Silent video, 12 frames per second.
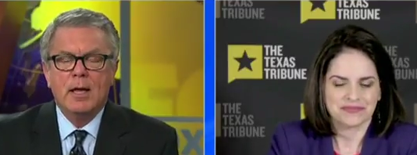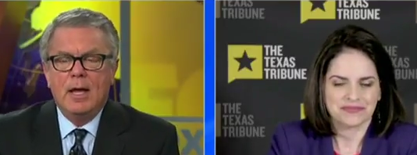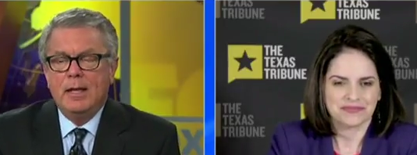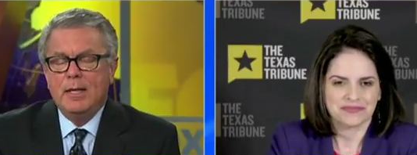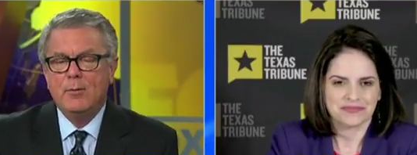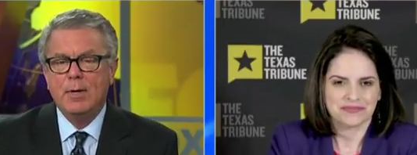
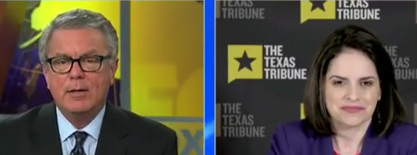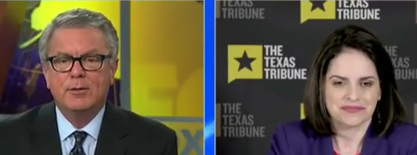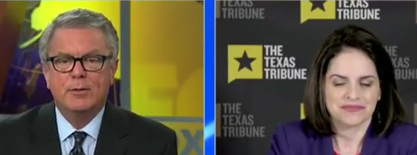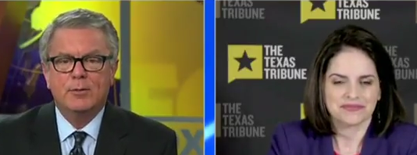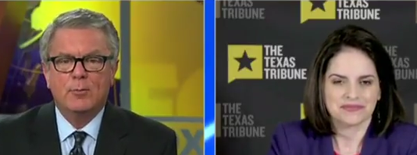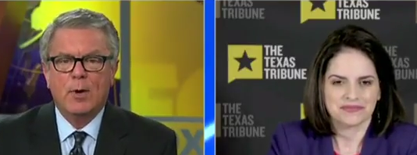Speaker 1: and then we get
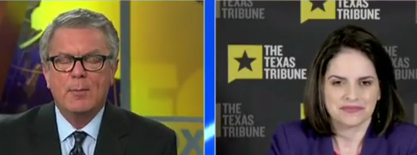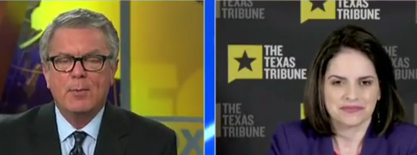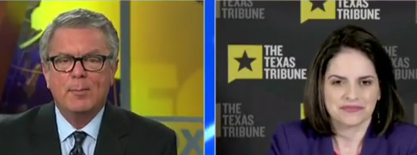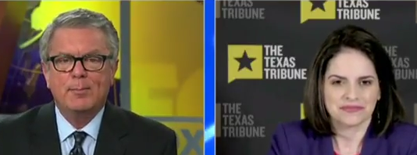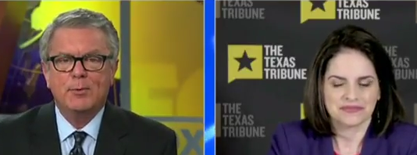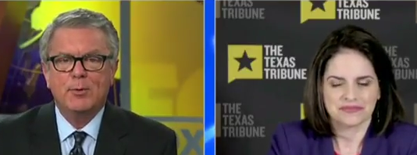to ramp
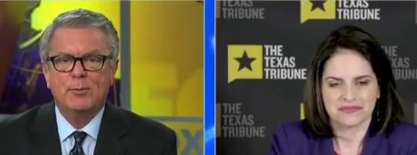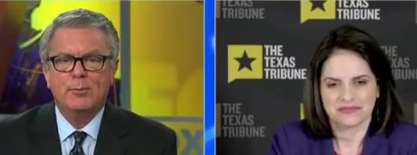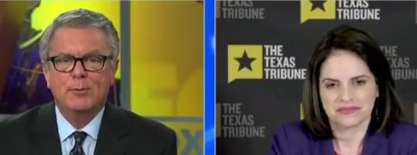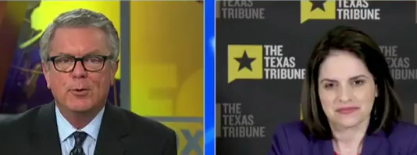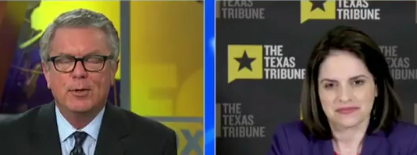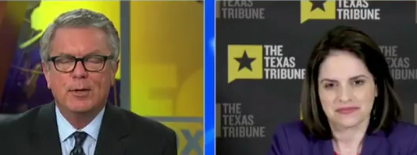up to
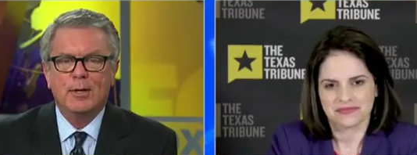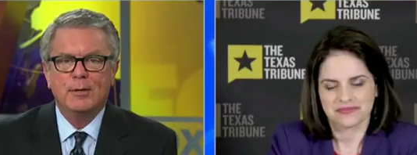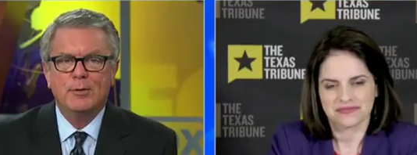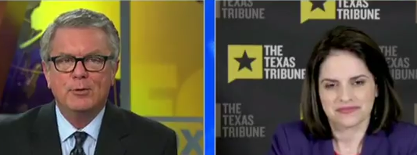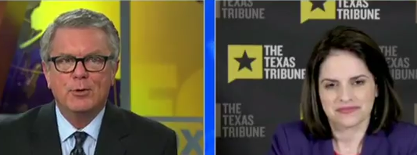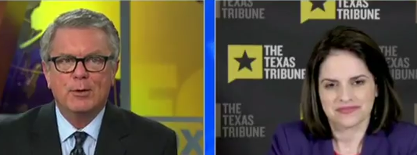to the uh,
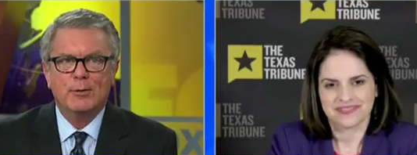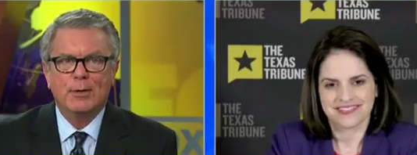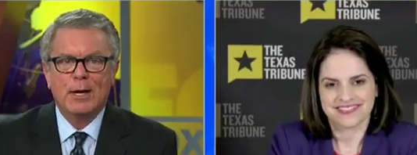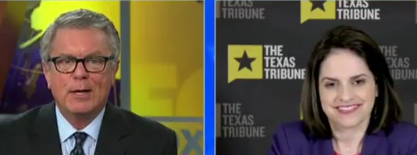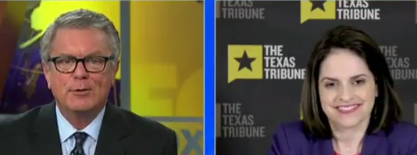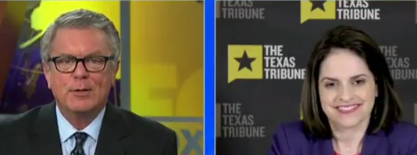the general
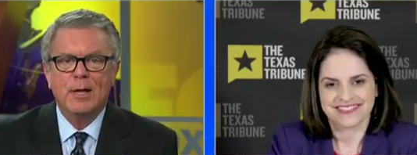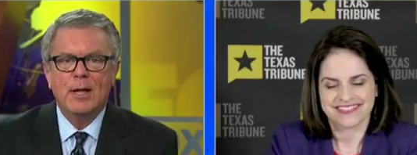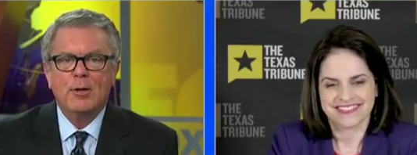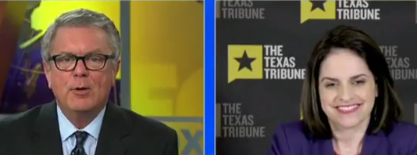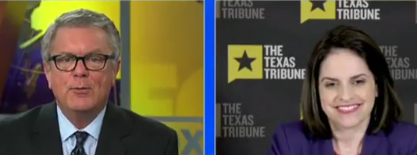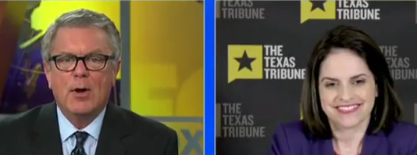election.
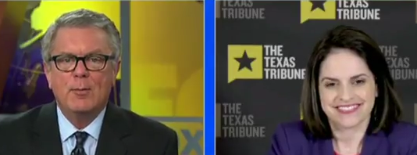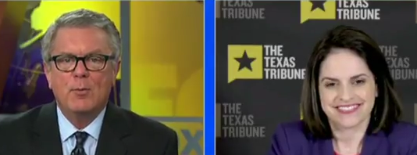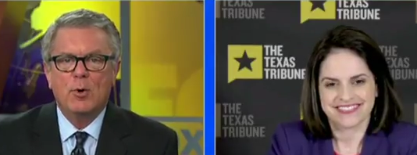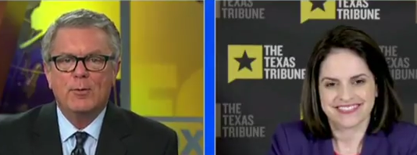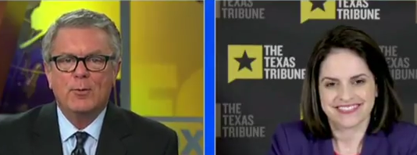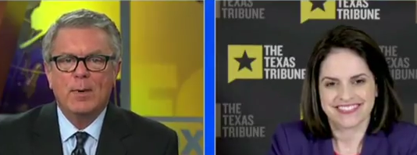You can find
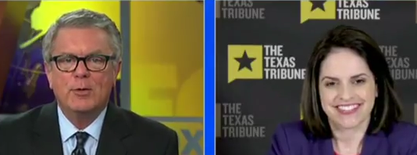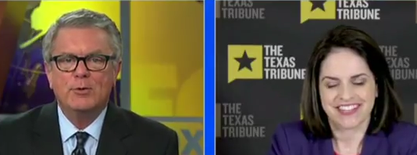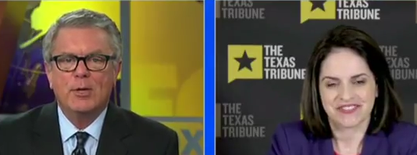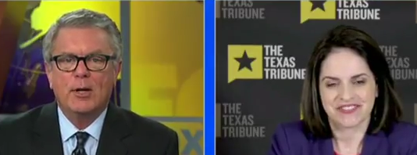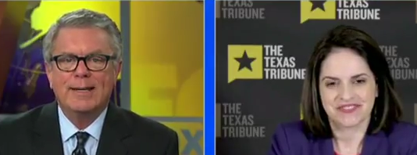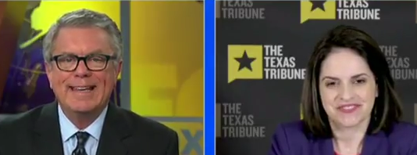more
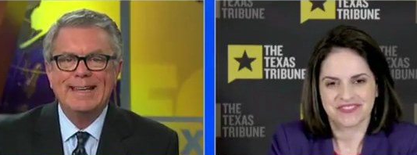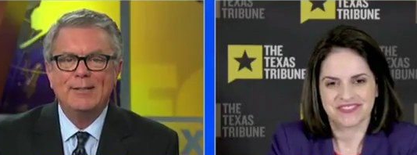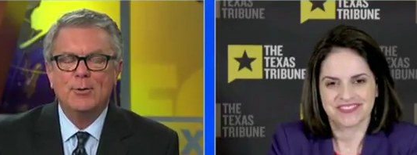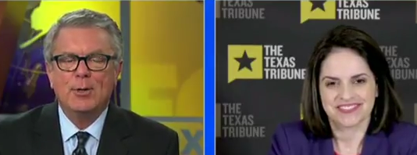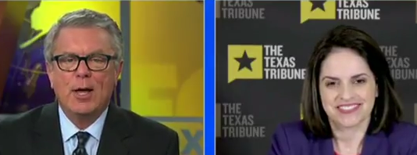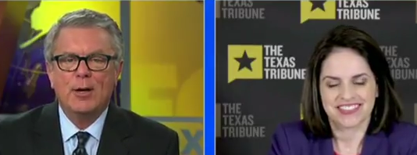information, a link
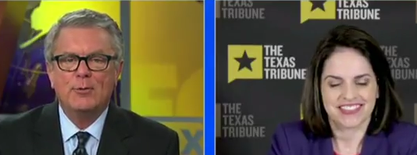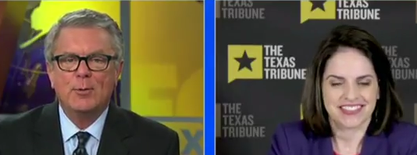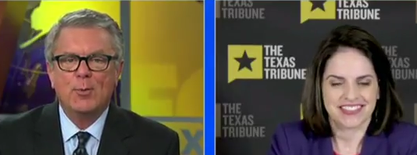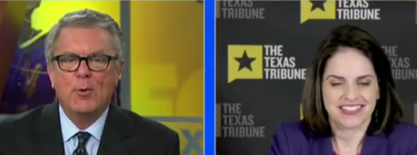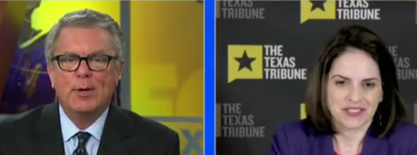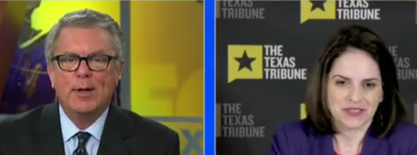to Alana's
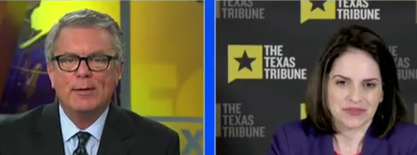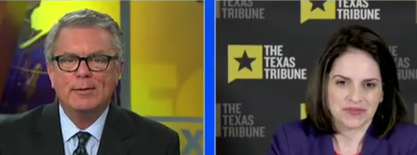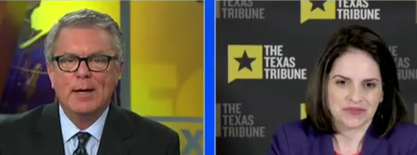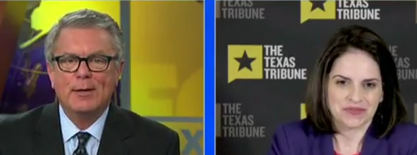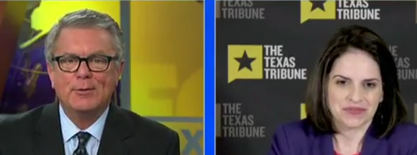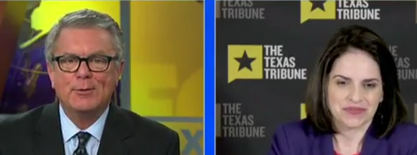reporting on the
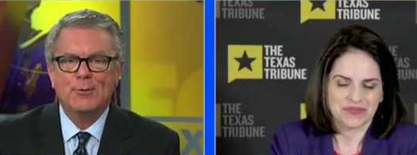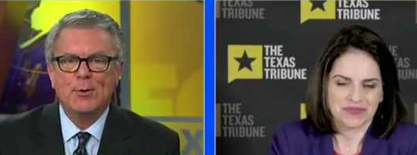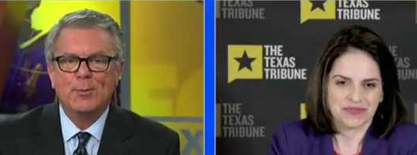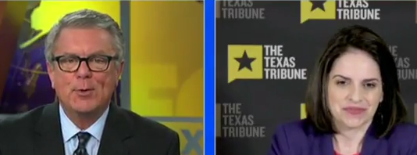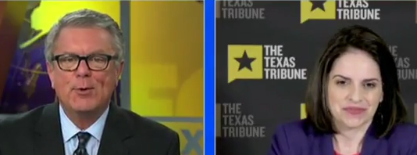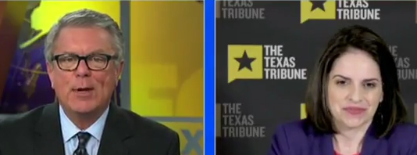Texas
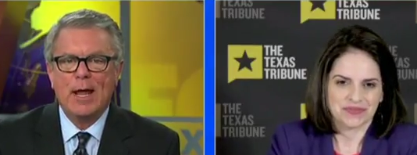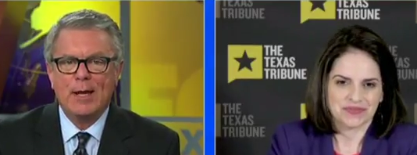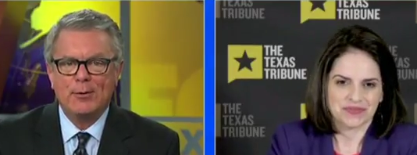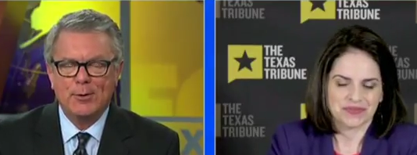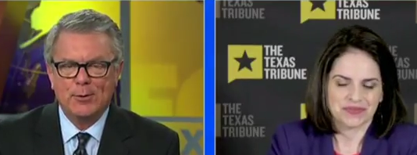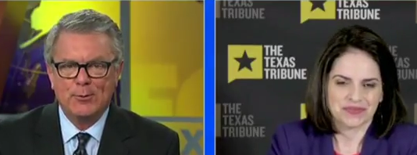Tribune
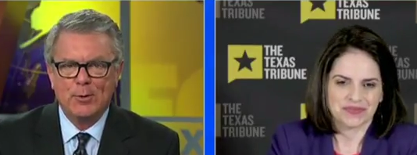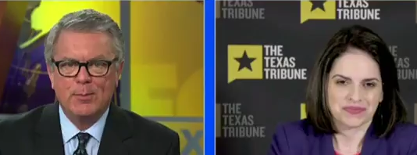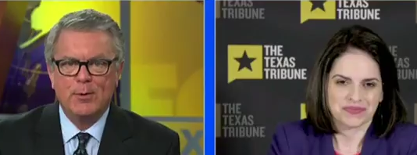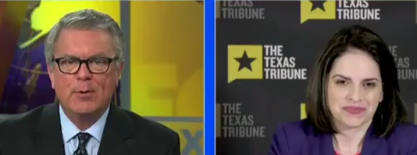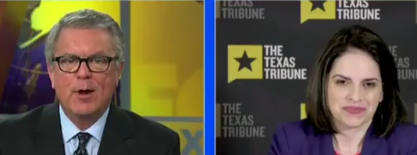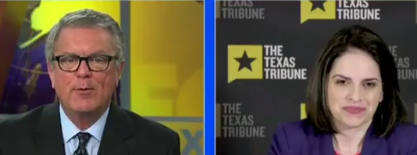and to the
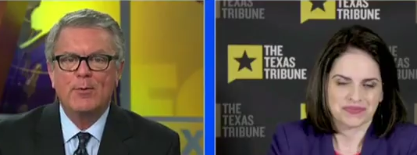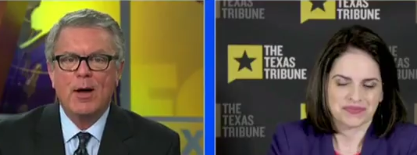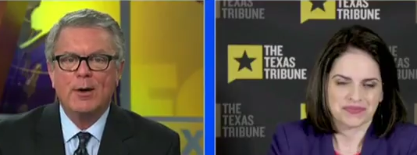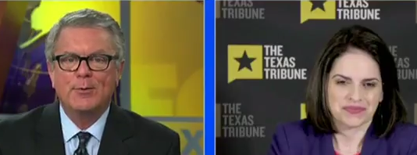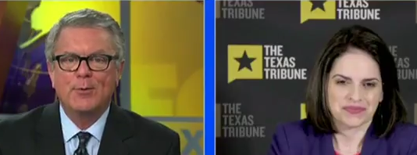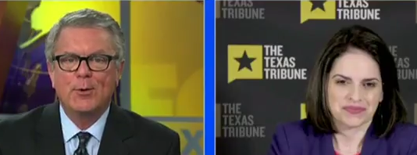Tribune on
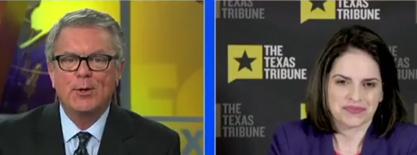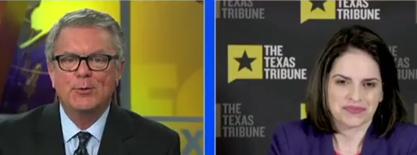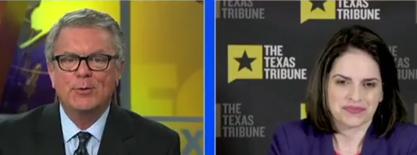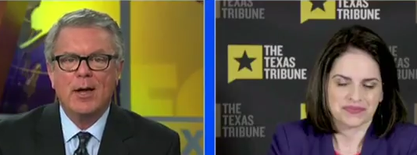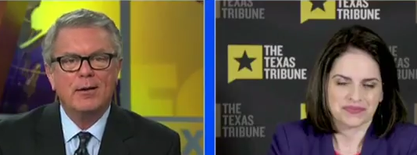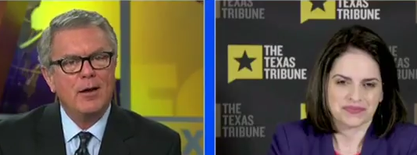
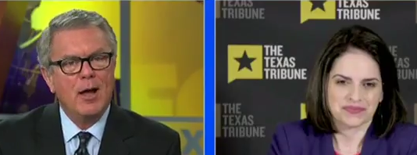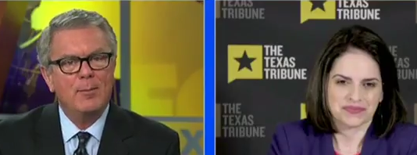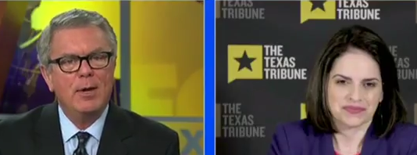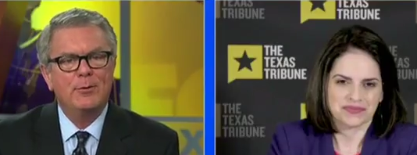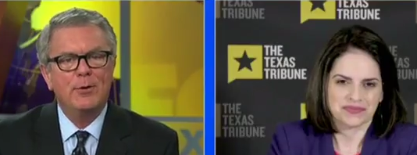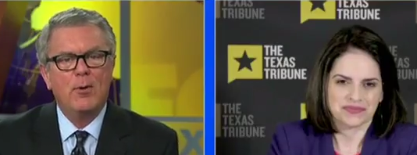
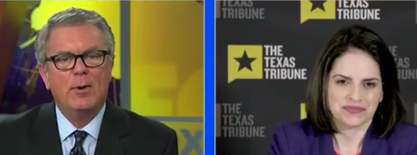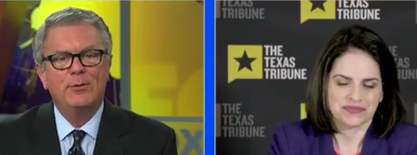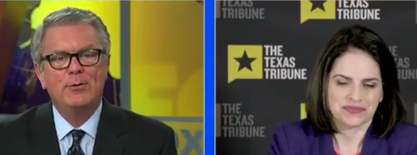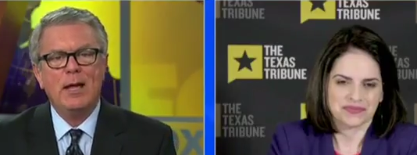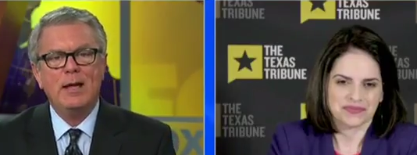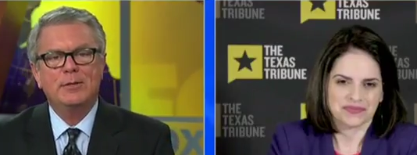Fox4News.com. As
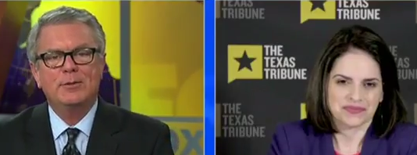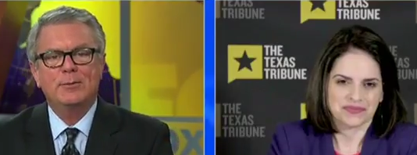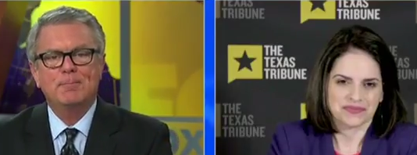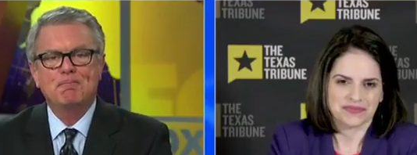always, thanks.